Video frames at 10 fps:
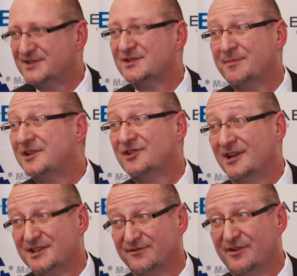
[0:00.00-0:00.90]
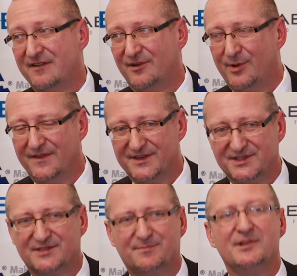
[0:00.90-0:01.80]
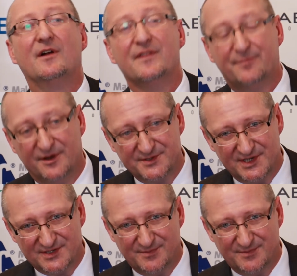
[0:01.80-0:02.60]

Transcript: This is a big challenge for everyone. This is beyond the process,